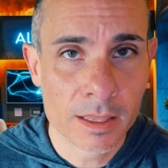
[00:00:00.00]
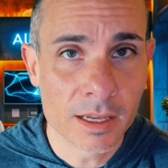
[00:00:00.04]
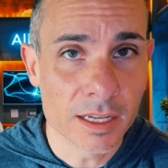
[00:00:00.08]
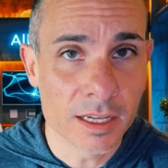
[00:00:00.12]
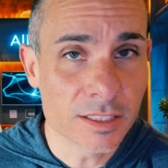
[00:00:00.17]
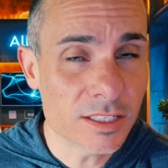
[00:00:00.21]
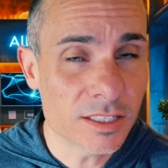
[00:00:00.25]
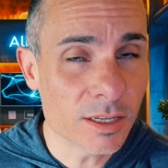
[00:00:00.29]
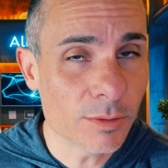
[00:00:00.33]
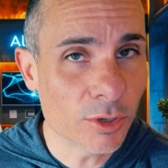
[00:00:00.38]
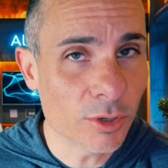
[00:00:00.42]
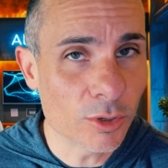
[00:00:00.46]
It's
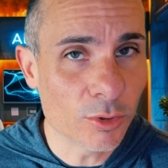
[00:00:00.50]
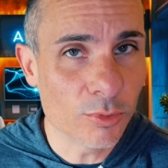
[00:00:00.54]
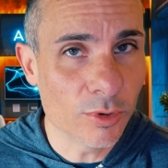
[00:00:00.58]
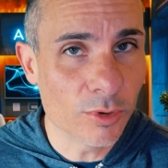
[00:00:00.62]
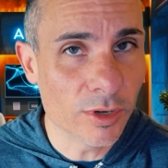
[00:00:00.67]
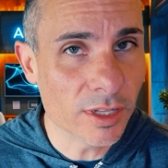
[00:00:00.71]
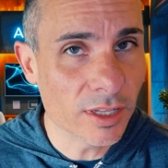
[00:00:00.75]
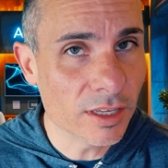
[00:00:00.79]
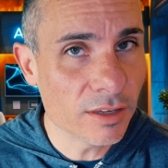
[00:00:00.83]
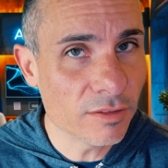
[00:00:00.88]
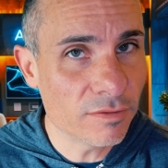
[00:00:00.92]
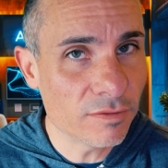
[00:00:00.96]
able to
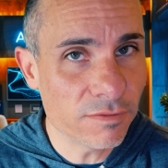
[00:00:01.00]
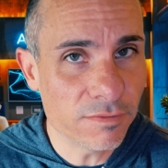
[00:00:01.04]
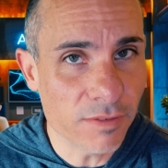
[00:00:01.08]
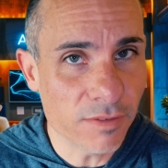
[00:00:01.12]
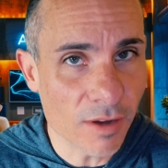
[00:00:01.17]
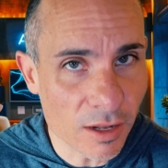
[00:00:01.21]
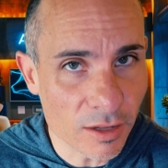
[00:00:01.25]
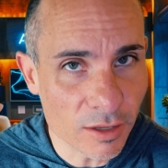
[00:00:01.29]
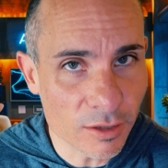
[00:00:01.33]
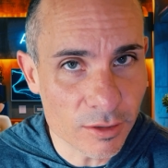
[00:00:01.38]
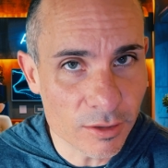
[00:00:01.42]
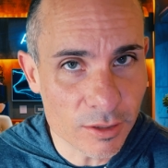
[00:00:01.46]
really
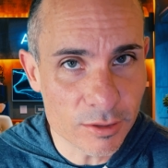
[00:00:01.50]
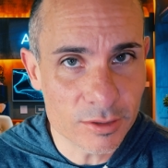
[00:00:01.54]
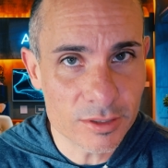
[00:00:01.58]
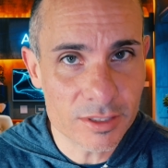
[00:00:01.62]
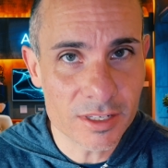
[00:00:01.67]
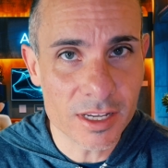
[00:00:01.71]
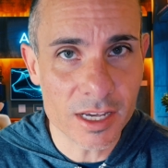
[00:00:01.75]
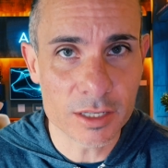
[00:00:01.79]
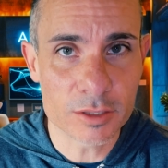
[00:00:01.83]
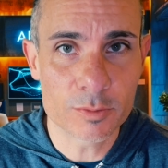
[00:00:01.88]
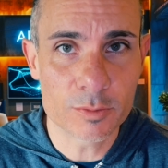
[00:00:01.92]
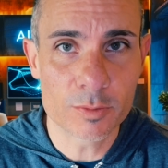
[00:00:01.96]
follow those
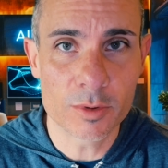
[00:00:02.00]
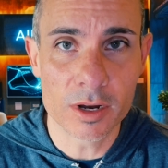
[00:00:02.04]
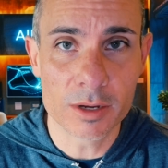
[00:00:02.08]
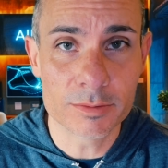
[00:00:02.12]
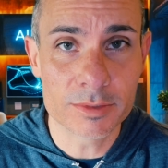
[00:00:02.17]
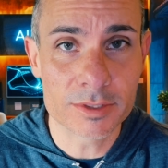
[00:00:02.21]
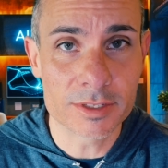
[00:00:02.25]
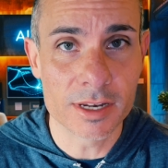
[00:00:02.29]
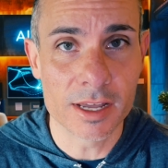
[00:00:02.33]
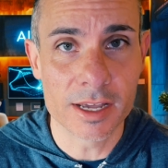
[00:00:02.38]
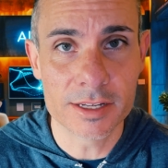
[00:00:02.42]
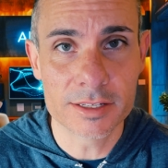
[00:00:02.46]
text
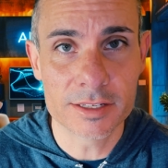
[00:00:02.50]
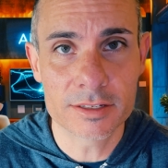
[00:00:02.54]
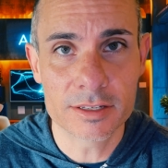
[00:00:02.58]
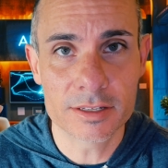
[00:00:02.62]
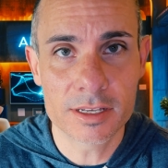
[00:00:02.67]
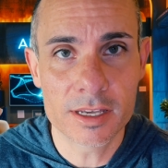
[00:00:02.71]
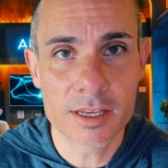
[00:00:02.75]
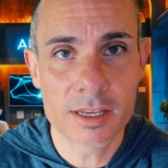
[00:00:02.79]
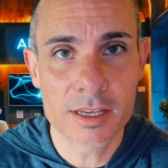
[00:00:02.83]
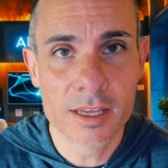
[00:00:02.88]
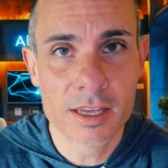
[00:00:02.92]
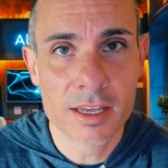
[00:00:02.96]
prompts
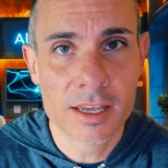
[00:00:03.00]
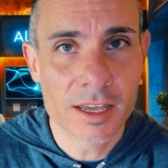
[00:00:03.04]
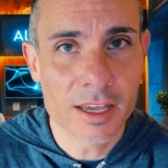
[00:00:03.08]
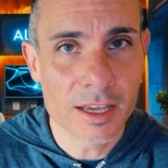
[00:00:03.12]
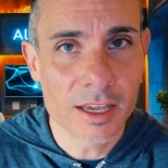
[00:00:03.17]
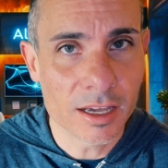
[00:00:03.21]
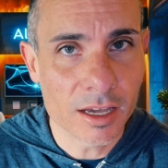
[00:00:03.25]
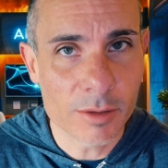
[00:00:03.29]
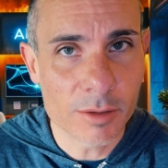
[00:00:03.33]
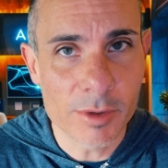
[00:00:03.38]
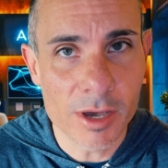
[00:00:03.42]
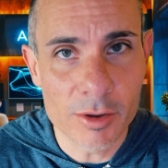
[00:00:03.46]
nicely and
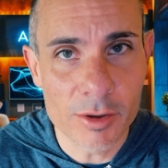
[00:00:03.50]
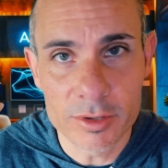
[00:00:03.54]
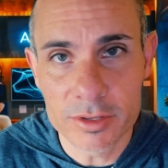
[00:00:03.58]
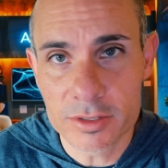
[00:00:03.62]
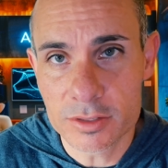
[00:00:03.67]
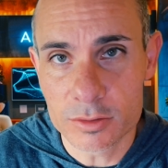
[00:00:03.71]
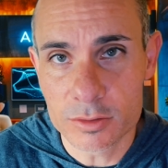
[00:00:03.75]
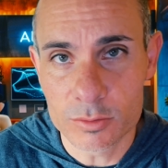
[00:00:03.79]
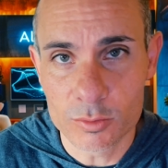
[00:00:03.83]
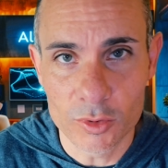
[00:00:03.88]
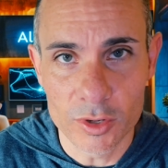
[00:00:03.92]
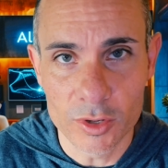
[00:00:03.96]
come out with
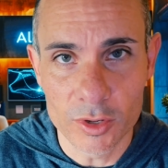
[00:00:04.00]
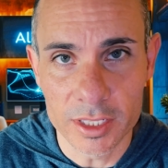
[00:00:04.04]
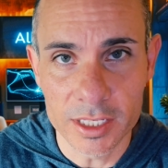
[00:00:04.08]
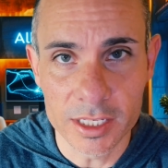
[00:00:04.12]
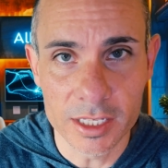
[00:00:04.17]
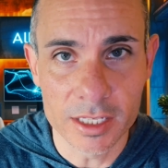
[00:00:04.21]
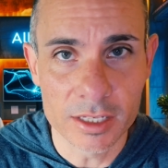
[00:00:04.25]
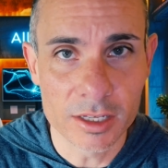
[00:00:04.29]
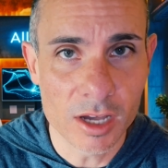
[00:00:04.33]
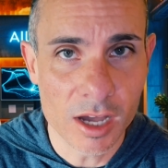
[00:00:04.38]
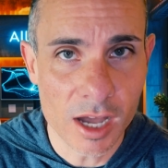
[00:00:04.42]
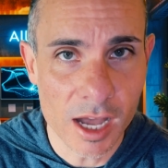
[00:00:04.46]
some
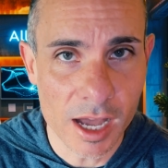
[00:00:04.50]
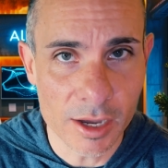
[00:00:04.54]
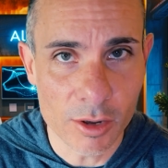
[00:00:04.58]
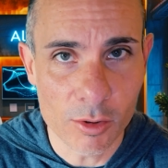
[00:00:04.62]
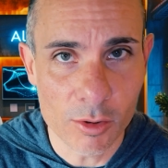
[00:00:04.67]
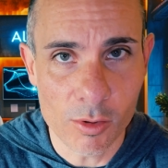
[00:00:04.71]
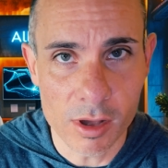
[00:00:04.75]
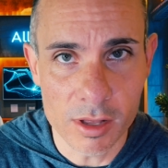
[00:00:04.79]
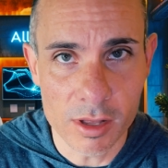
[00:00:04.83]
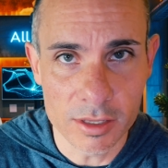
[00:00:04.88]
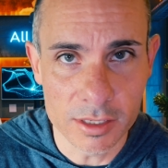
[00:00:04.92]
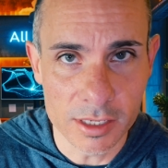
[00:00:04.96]
really high
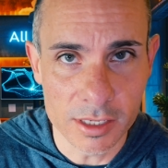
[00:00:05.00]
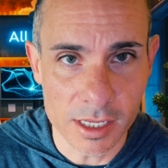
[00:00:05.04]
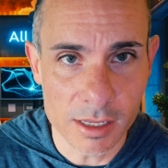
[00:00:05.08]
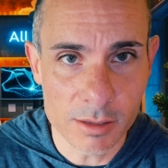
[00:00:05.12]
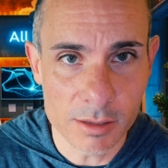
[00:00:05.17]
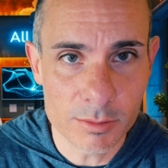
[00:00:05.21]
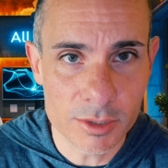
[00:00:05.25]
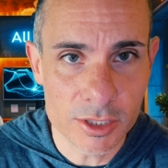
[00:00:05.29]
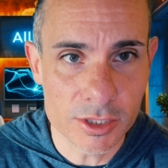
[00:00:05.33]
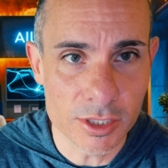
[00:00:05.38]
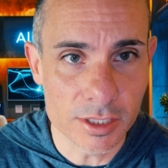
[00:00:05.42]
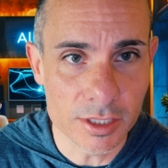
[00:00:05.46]
quality
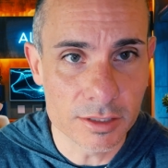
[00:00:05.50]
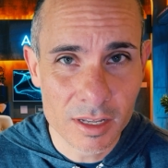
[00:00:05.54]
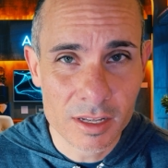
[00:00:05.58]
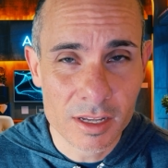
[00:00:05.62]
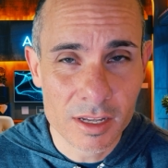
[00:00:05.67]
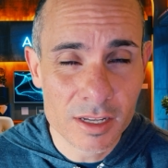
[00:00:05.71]
images.